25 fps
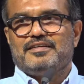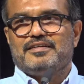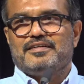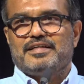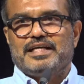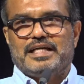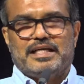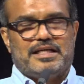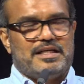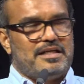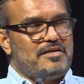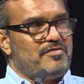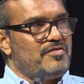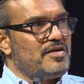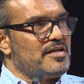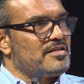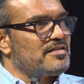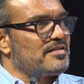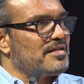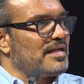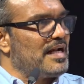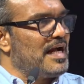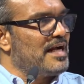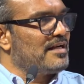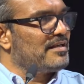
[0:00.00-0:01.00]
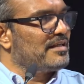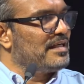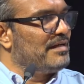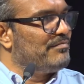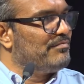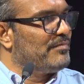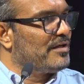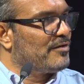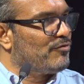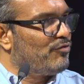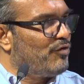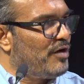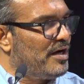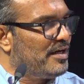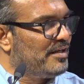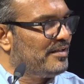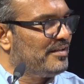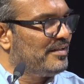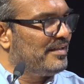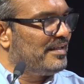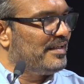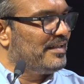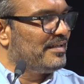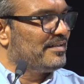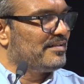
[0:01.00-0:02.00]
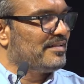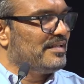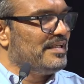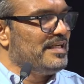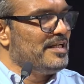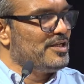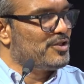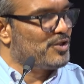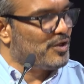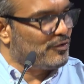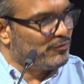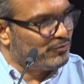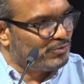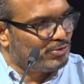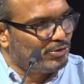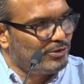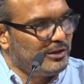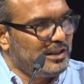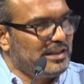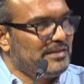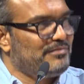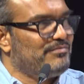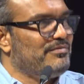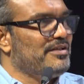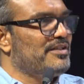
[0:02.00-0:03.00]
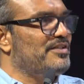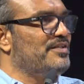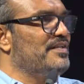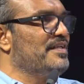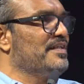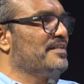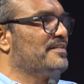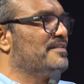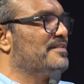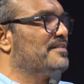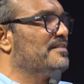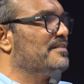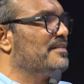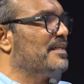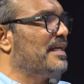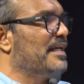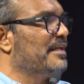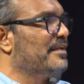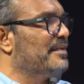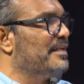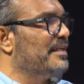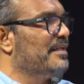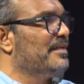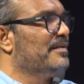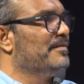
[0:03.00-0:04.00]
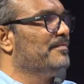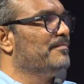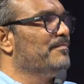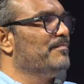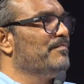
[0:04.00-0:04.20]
Kerala was ranked number one in Ease of Doing Business ranking.